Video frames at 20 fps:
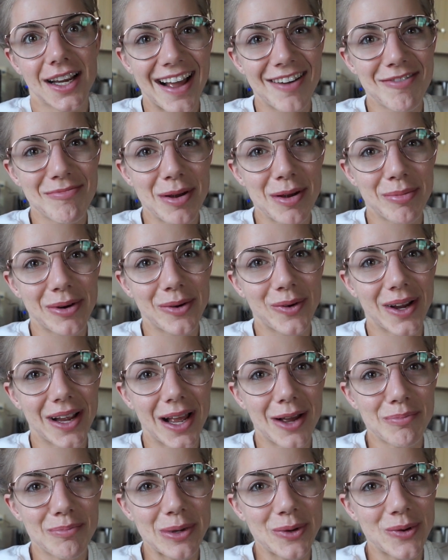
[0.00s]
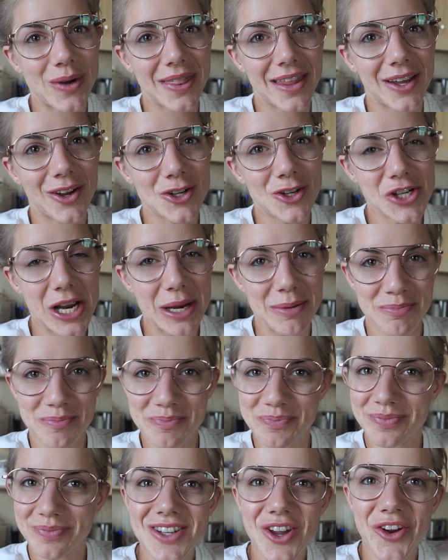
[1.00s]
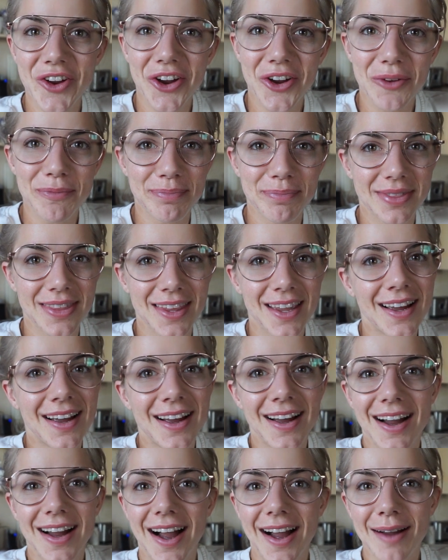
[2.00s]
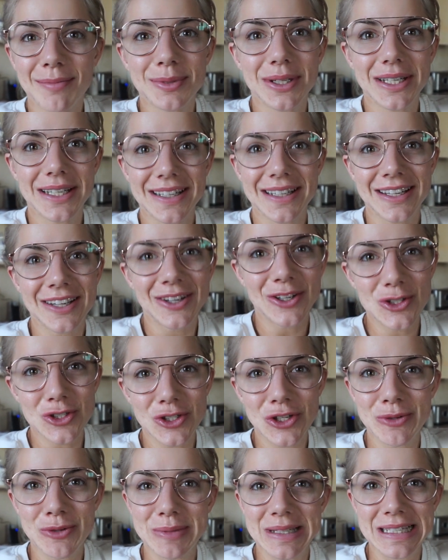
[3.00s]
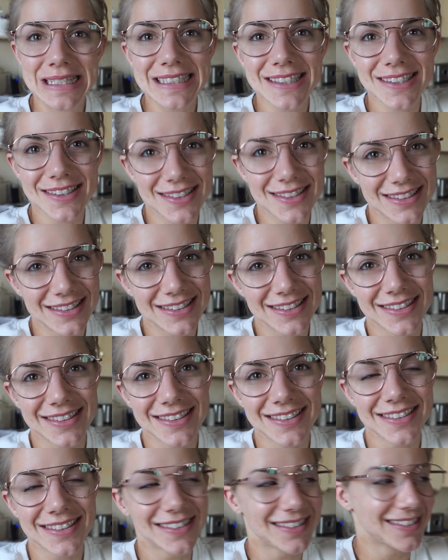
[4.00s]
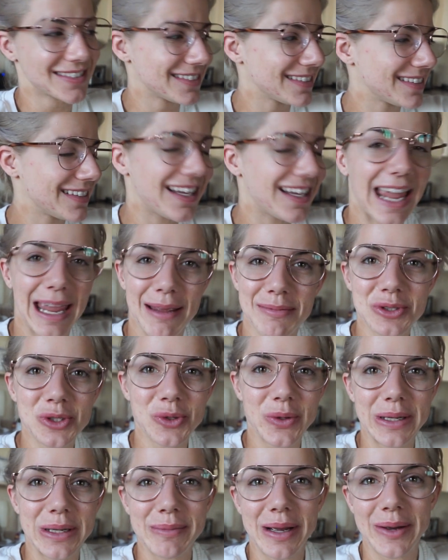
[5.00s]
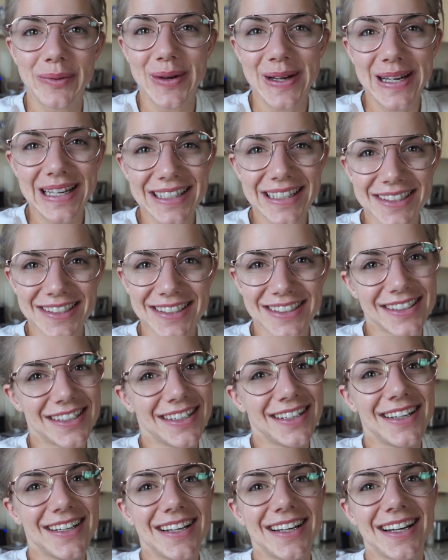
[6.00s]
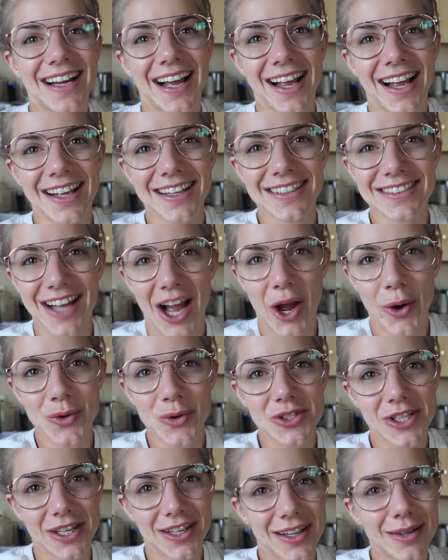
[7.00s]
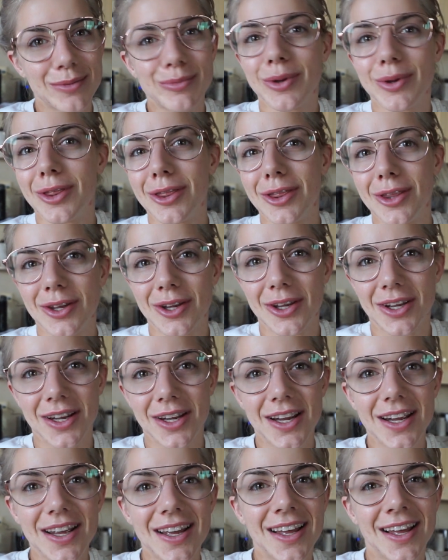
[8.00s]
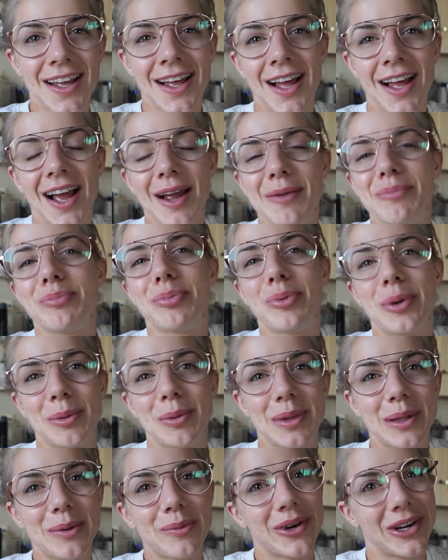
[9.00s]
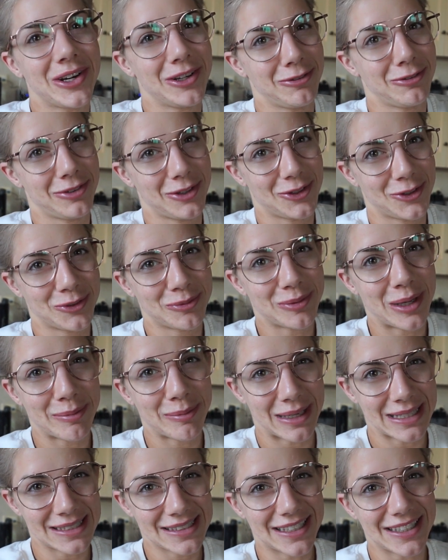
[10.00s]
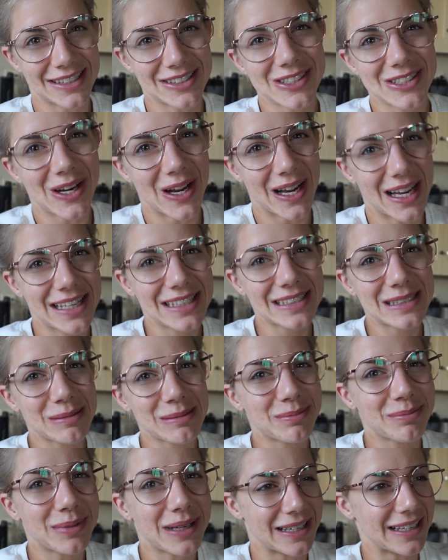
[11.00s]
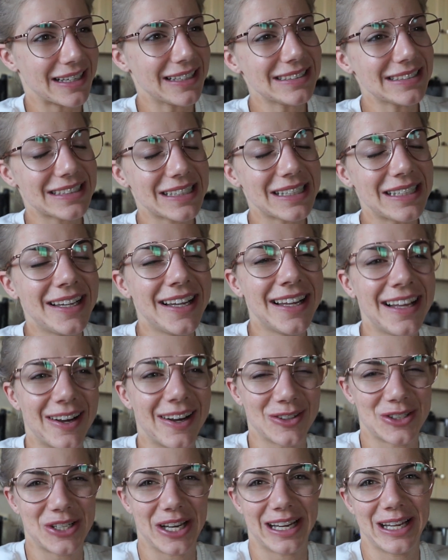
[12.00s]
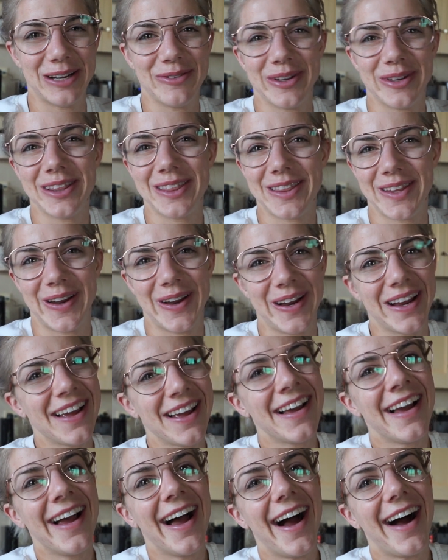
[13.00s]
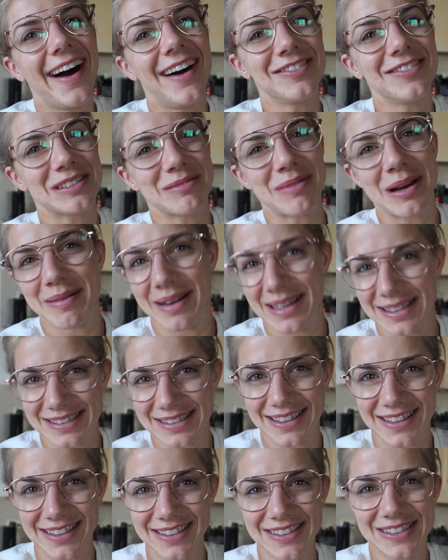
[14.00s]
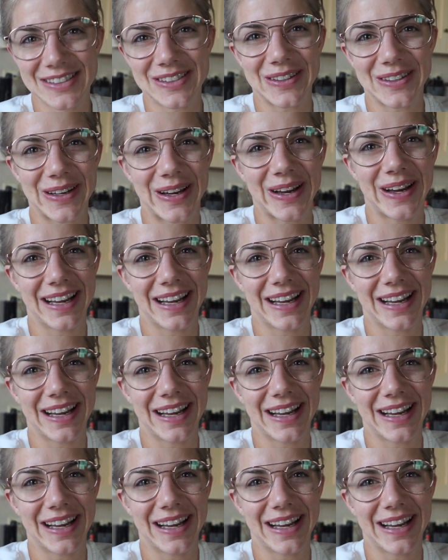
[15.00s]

have my pre-workout meal and then go train. So I'm gonna consume this, keep doing my work, and I will check in with you. Probably won't film my massage, guys, but I'll check in with you after my massage. So